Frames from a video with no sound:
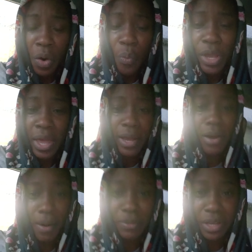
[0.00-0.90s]
We can't
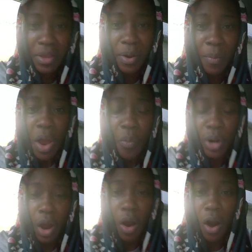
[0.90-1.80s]
come to him
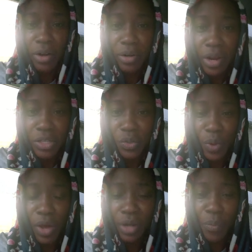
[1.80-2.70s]
with a heart
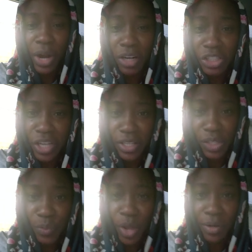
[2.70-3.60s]
swelled up, with our chest
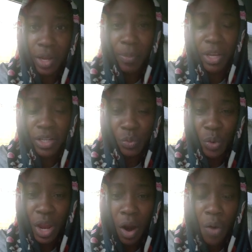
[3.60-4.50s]
swelled up because
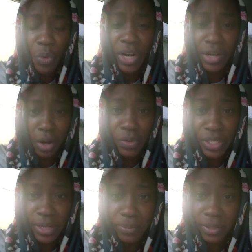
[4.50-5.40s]
we already know
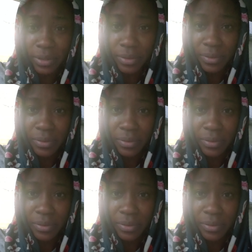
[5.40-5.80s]
something.